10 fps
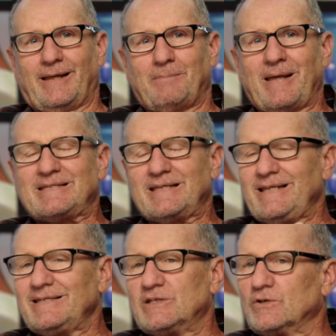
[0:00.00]
it makes
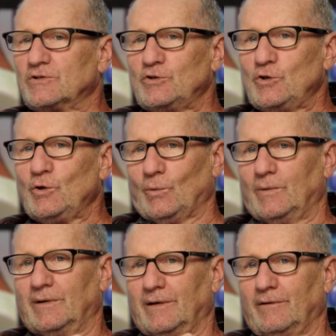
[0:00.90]
it easier to
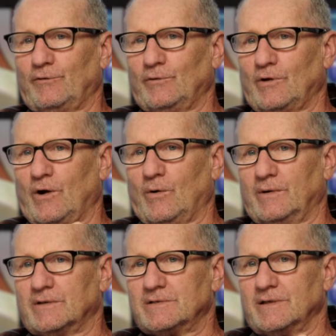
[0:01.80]
do if you
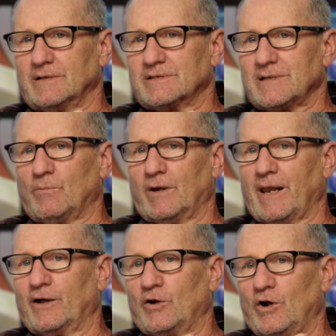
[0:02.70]
know it's someone
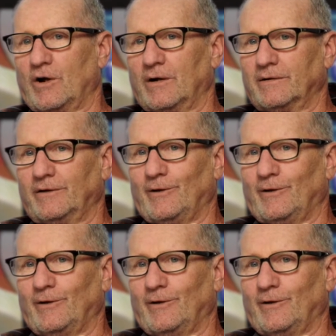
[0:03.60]
like her,